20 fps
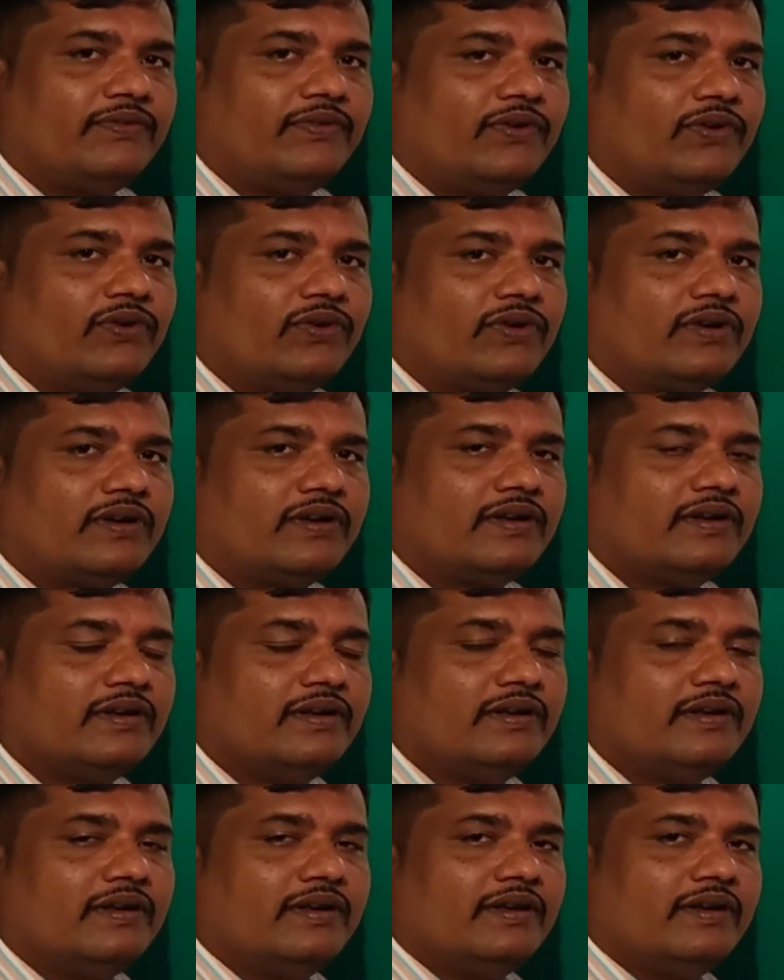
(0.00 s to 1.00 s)
four
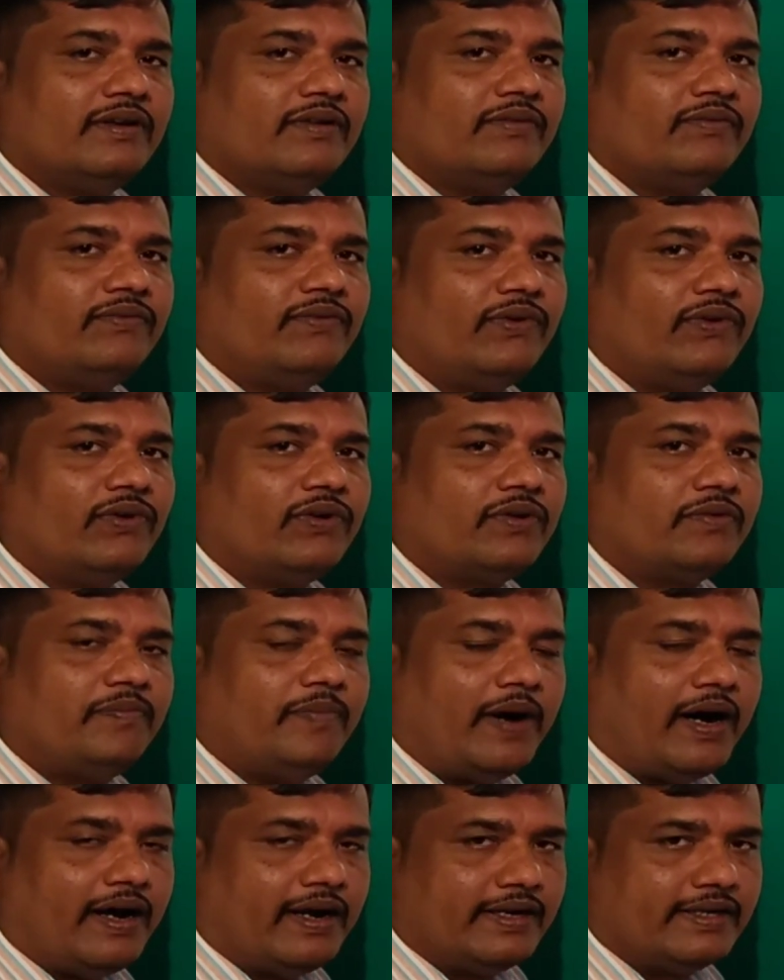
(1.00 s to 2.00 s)

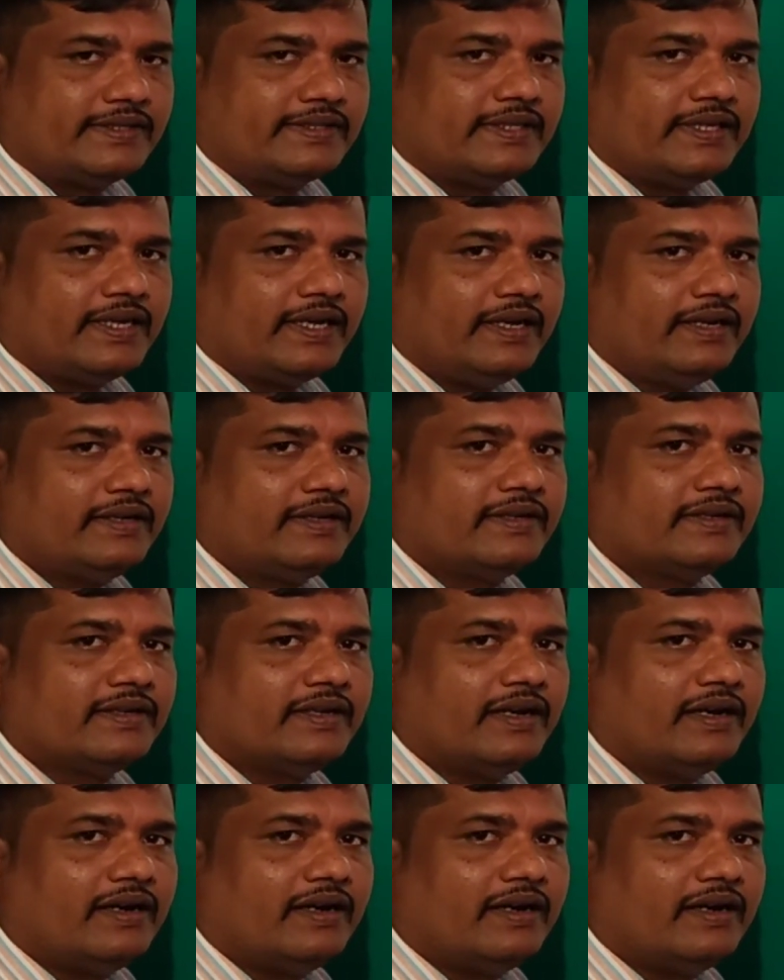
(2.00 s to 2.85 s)
parts in it.